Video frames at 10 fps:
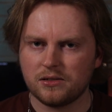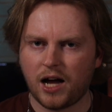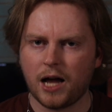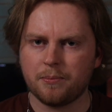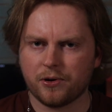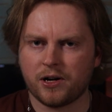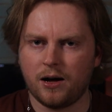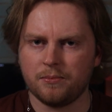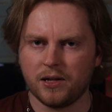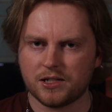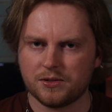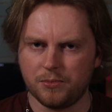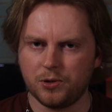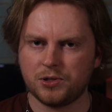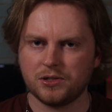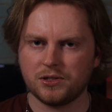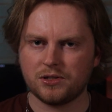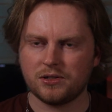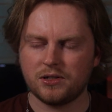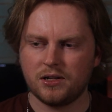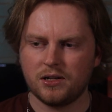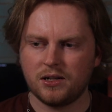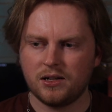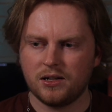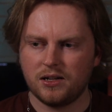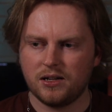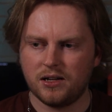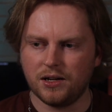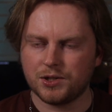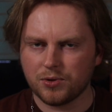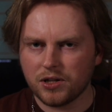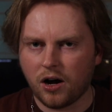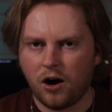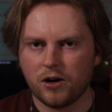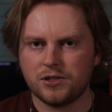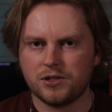hyper complex emotions, it's really hard